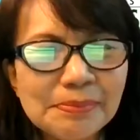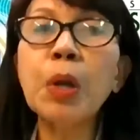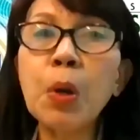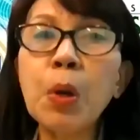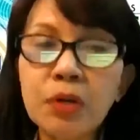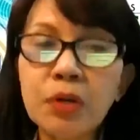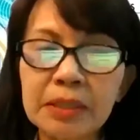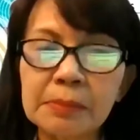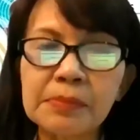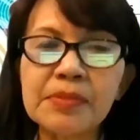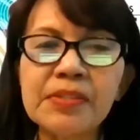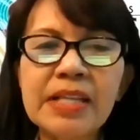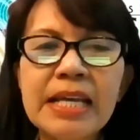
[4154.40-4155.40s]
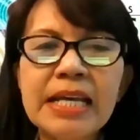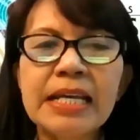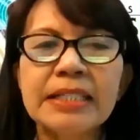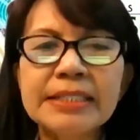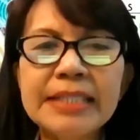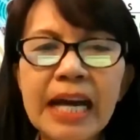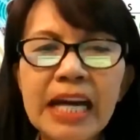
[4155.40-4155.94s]
programs
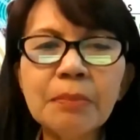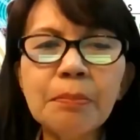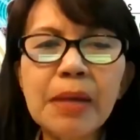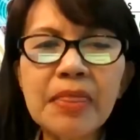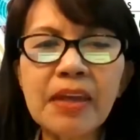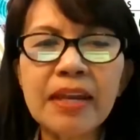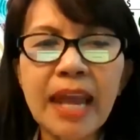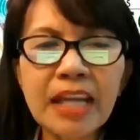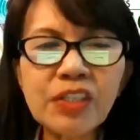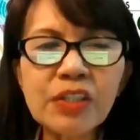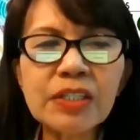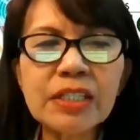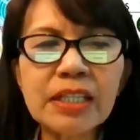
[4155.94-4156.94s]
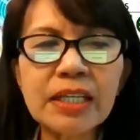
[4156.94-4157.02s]
done by the national